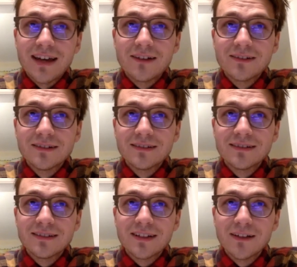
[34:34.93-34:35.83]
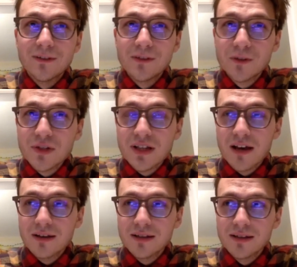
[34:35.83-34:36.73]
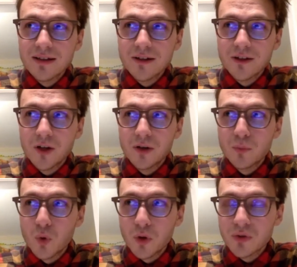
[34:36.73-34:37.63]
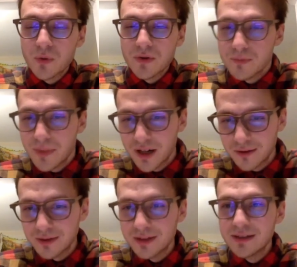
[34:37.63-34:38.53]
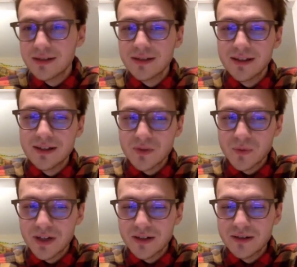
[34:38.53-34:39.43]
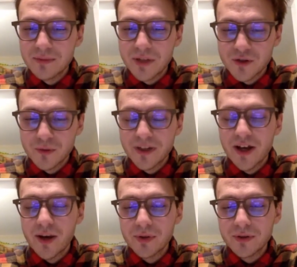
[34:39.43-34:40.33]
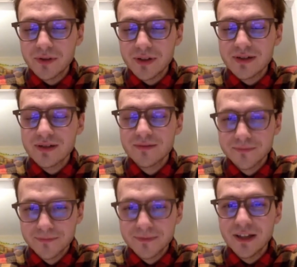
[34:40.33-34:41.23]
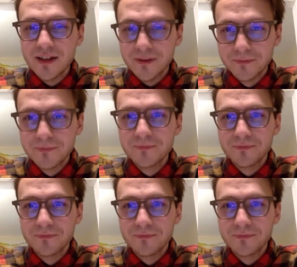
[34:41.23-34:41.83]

down a little south of there, going more towards Maryland, is where the mushroom capital is. Yeah.